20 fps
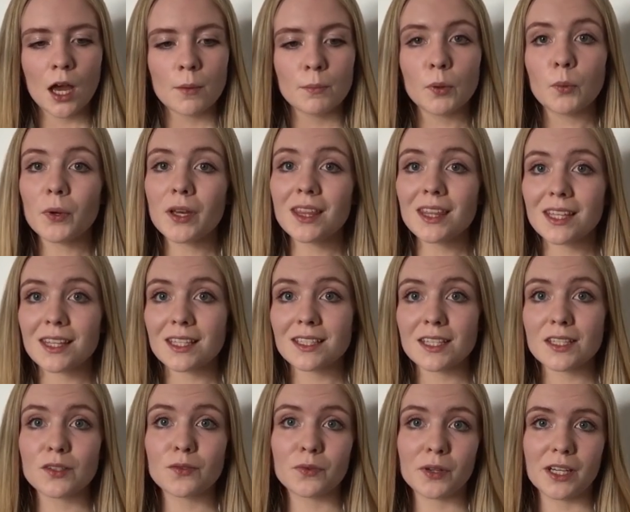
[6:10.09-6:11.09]
But we think this
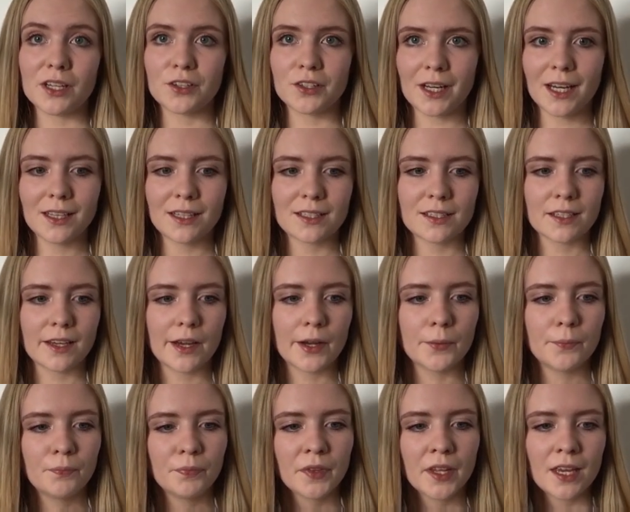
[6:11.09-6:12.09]
is a really good answer.